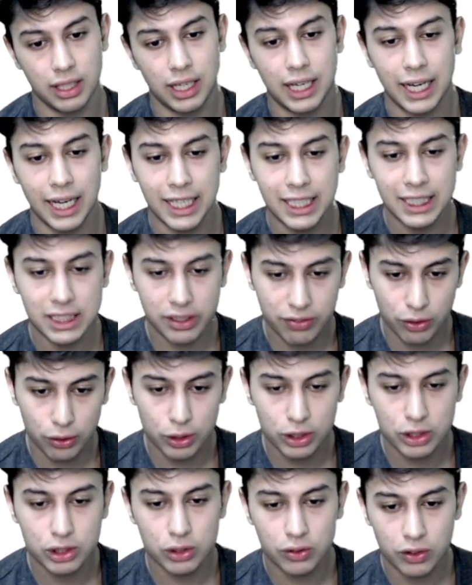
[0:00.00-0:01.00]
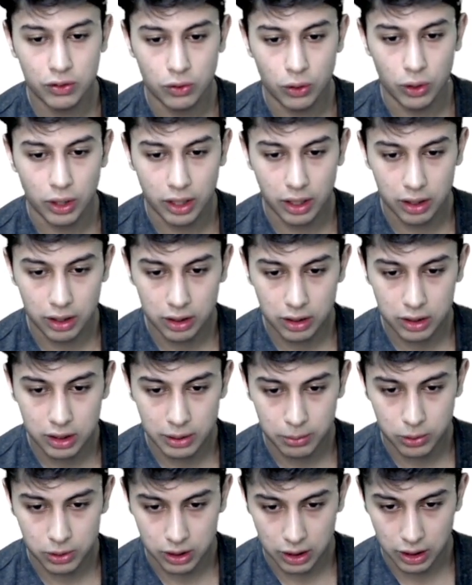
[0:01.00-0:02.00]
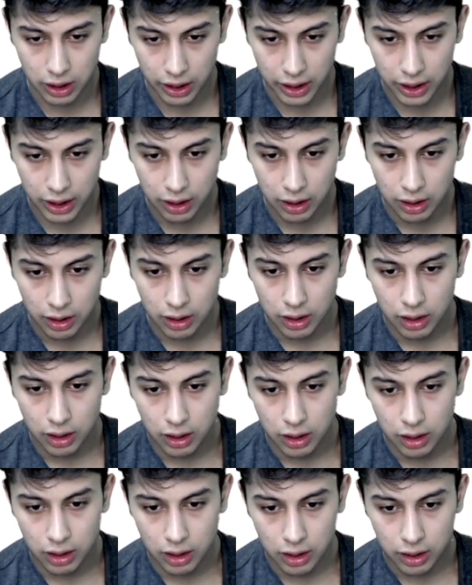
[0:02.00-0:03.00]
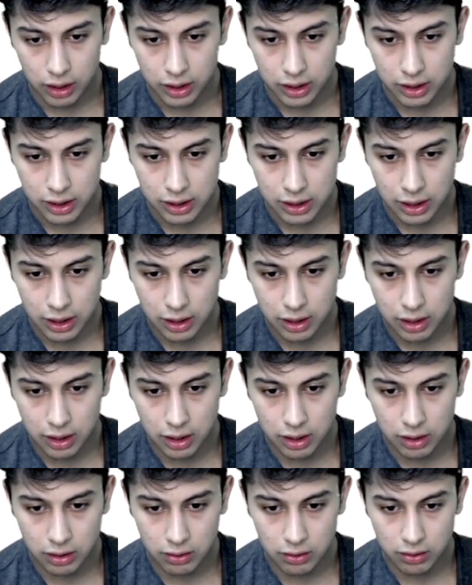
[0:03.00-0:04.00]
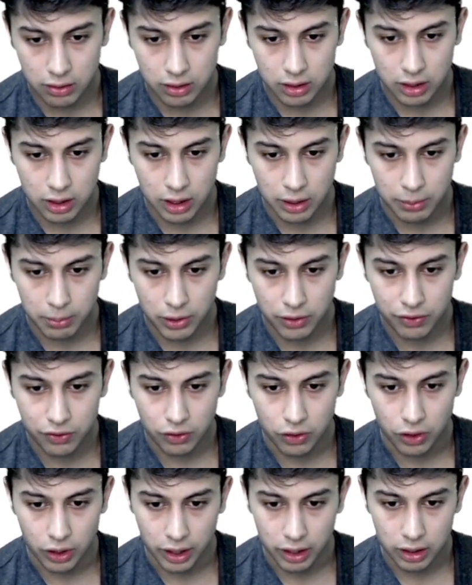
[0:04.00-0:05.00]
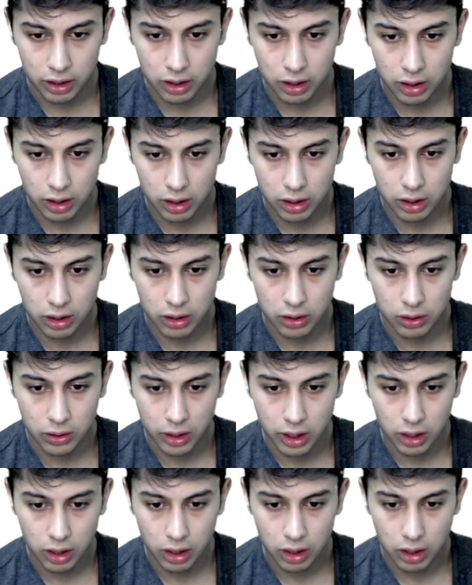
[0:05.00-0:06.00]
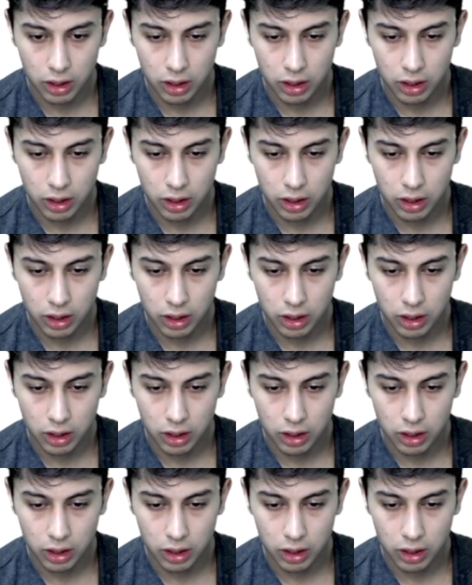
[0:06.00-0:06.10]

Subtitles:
Ice floats over water. Supposedly this is a cup of water, okay,